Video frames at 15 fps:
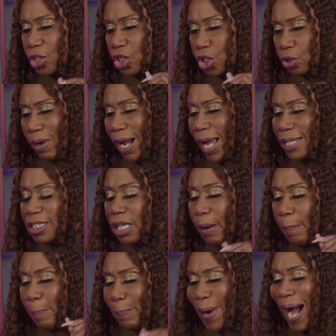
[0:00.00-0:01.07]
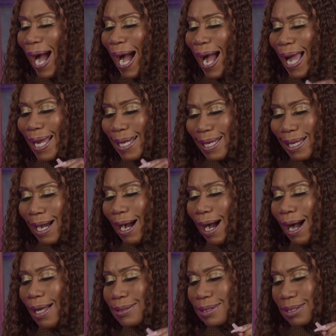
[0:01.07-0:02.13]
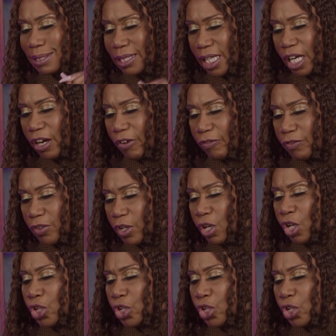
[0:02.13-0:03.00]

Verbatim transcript: trying to buy God's gift.